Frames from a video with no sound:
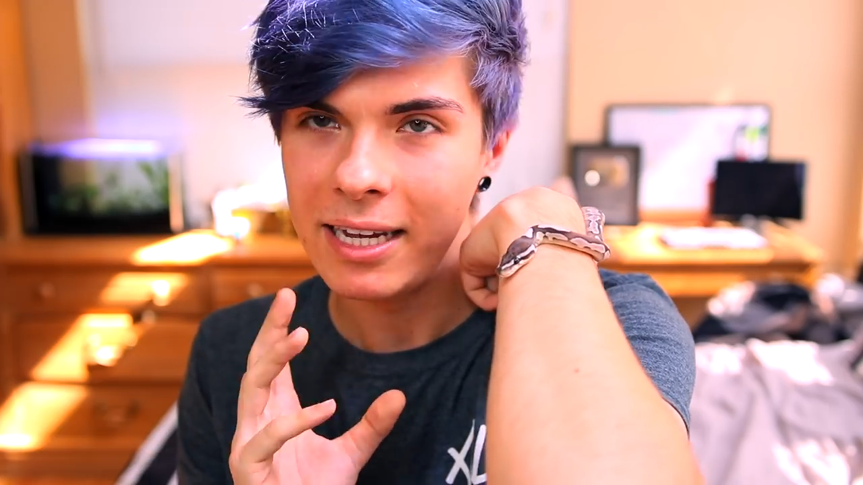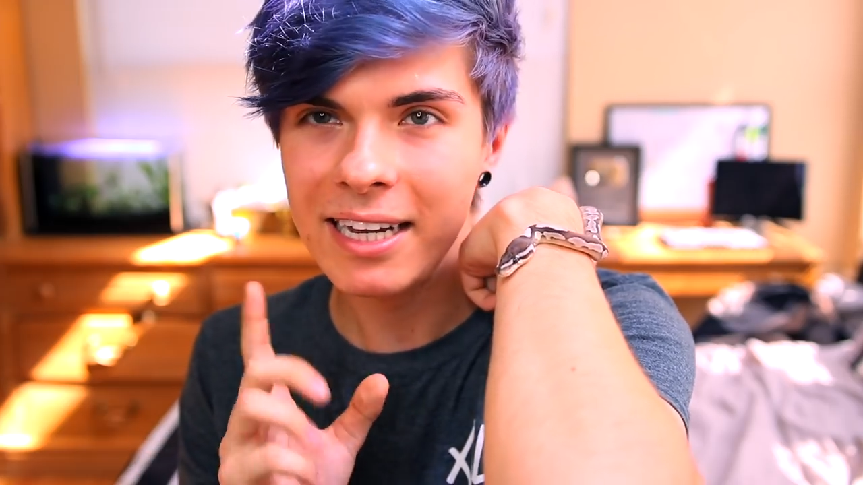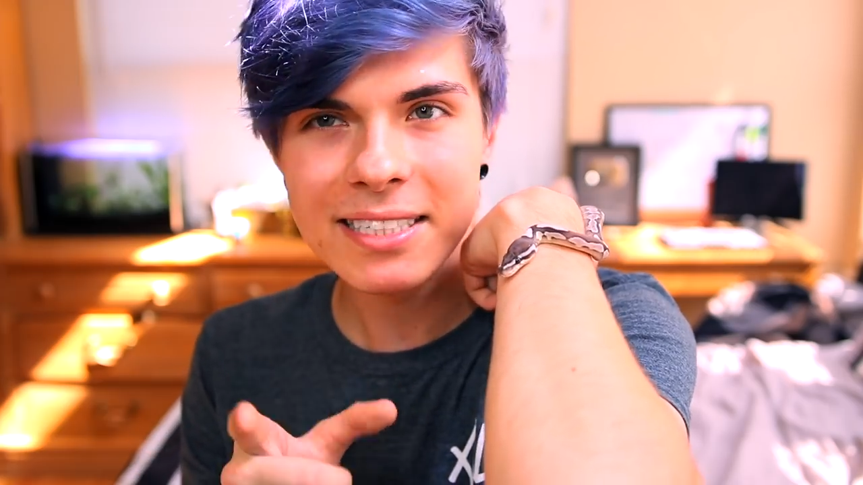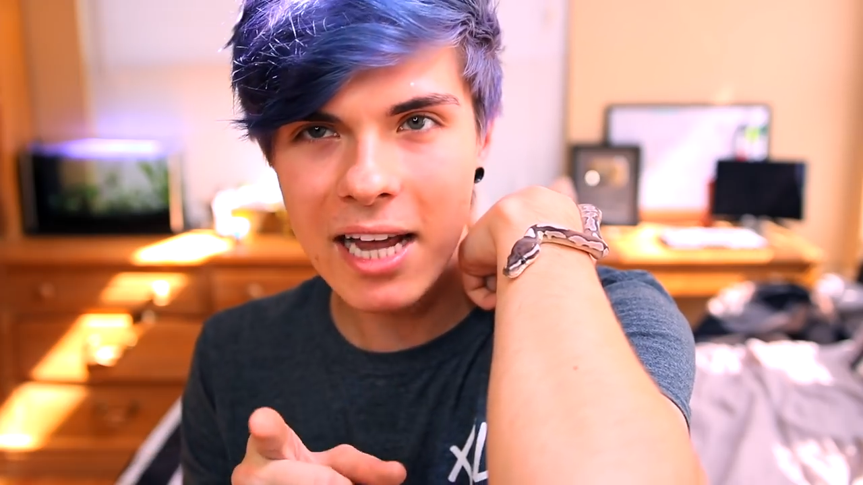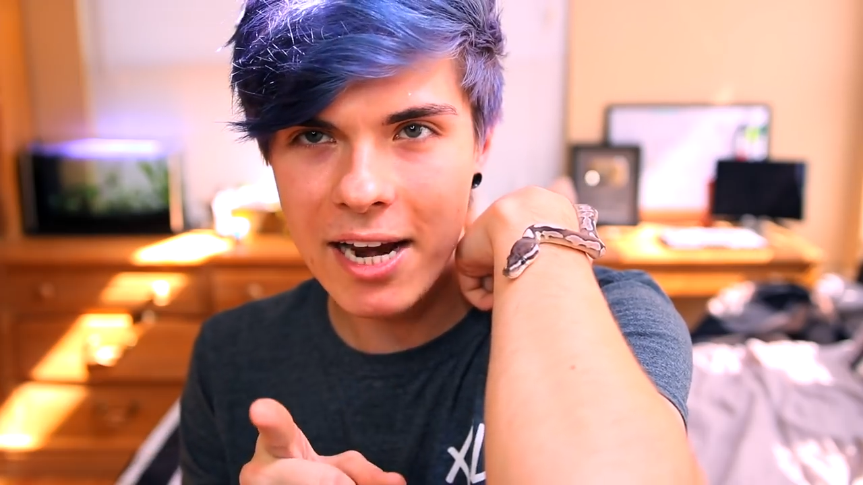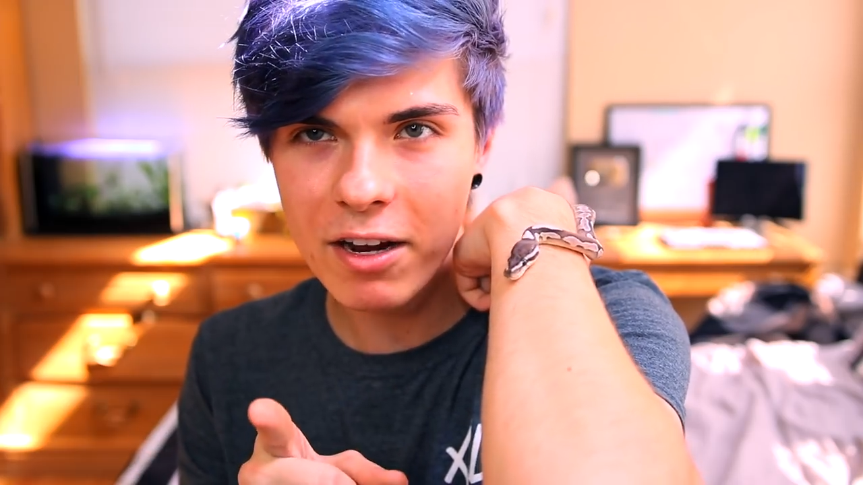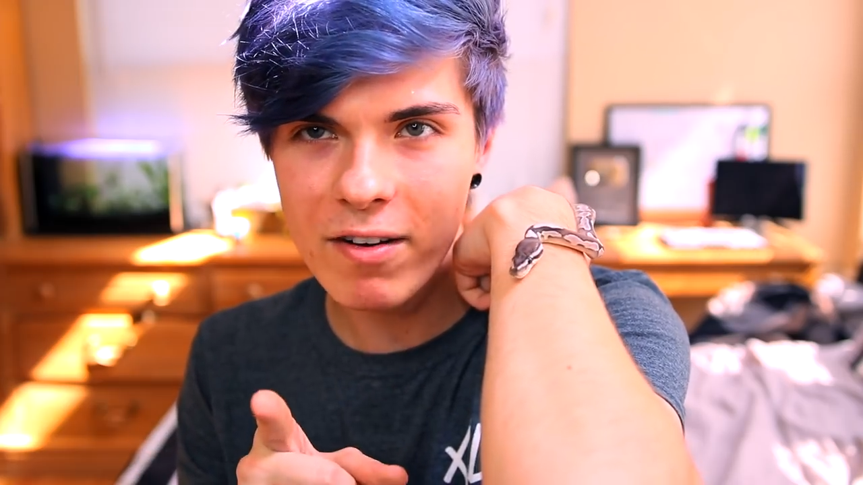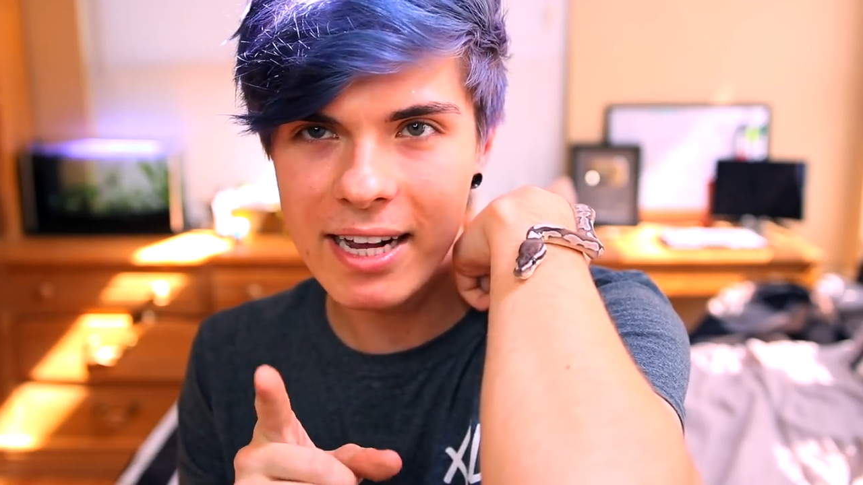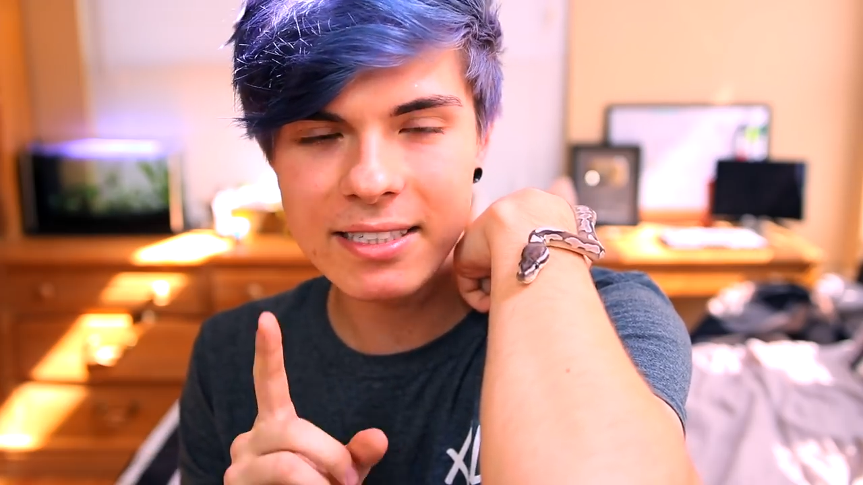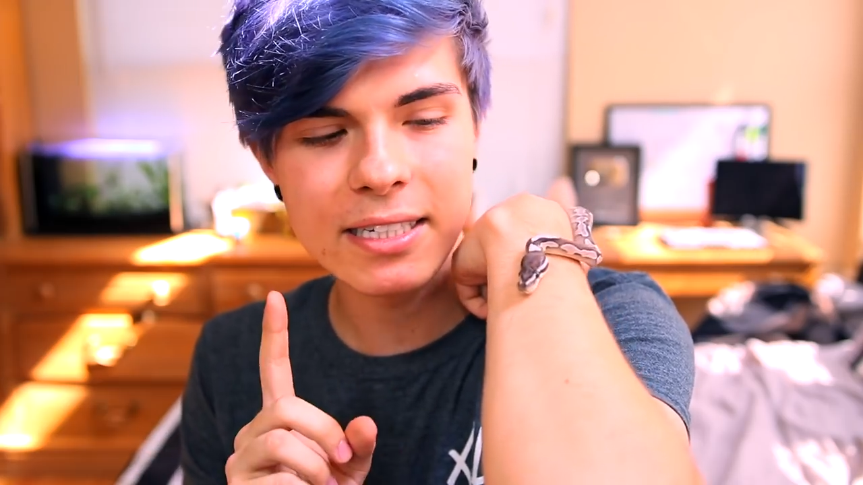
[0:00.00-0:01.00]
It is kind of
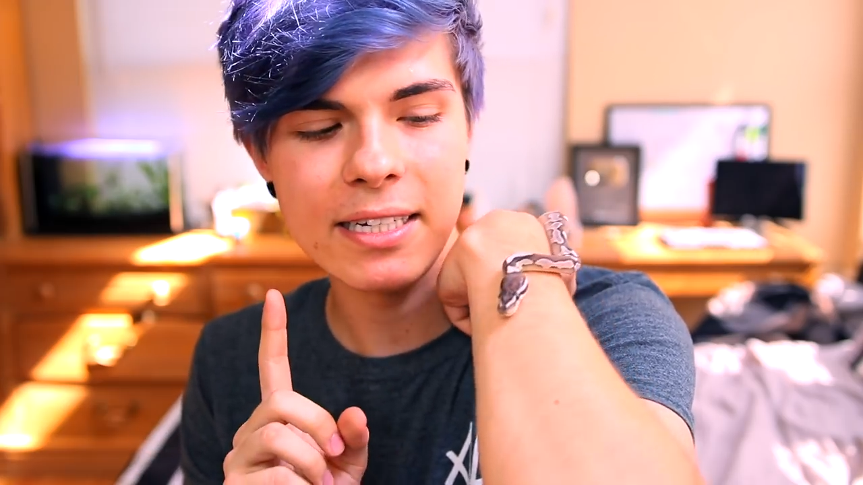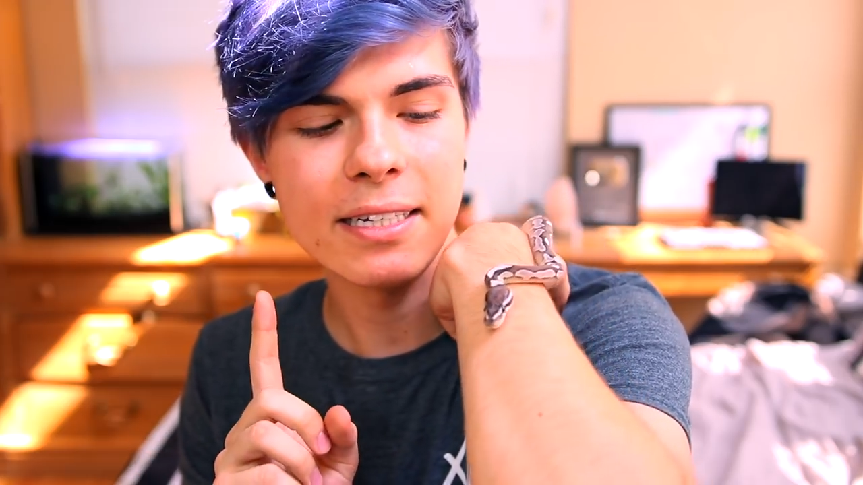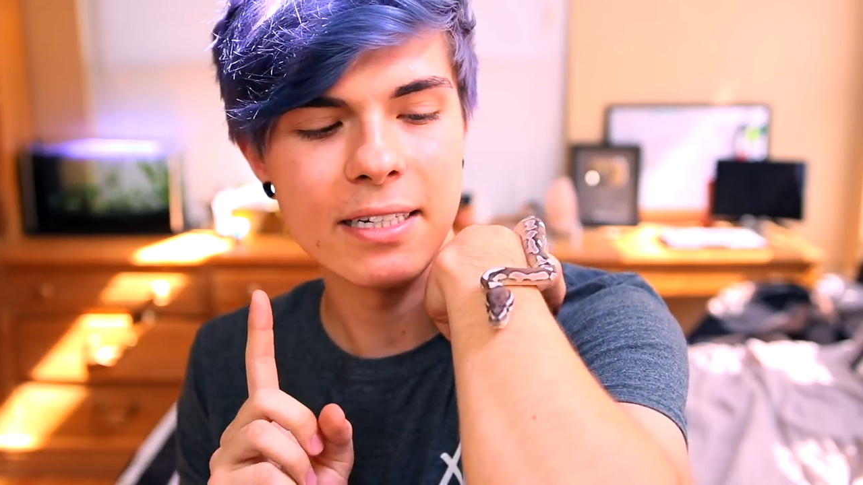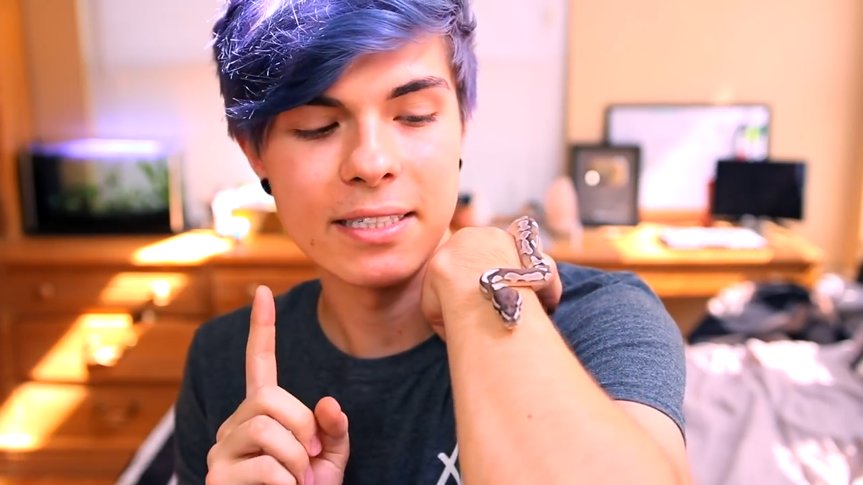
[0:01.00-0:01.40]
crazy.